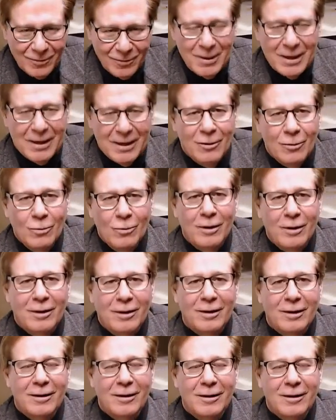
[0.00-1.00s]
to make it
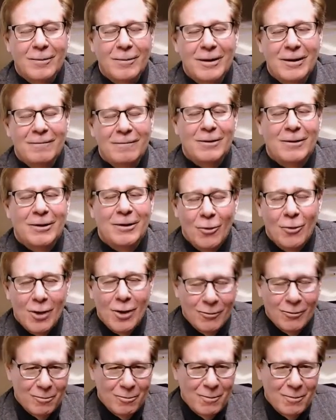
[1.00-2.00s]
work. And let me
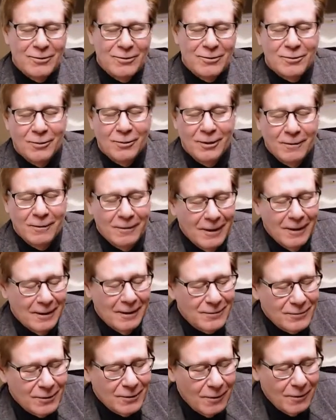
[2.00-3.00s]
go on with my story.
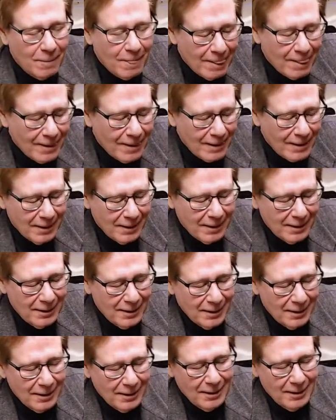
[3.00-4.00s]
Okay. So,
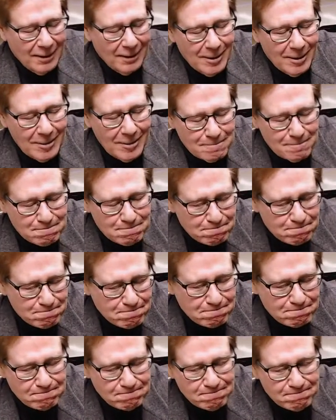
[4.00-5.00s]
I
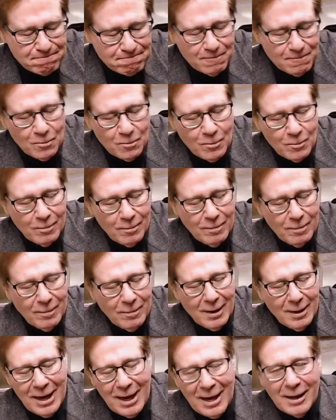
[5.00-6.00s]

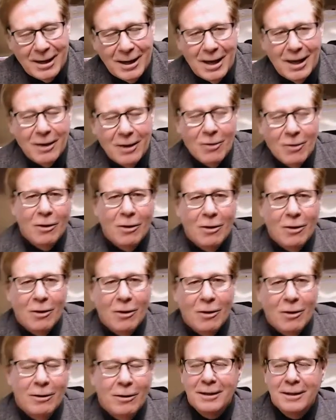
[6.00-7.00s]
had a guy
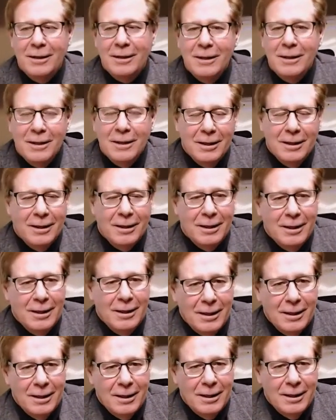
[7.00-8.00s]
call in, and he
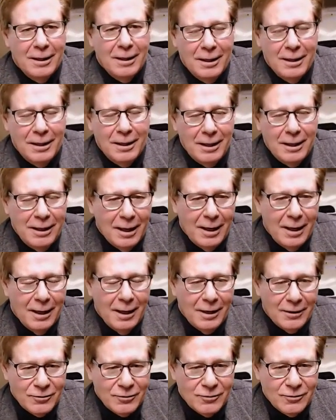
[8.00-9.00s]

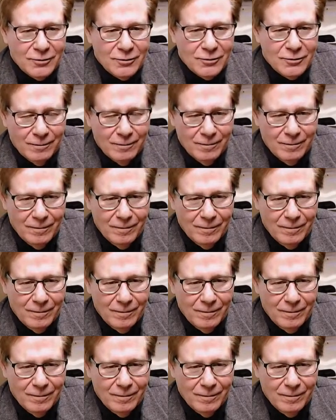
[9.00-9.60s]
asked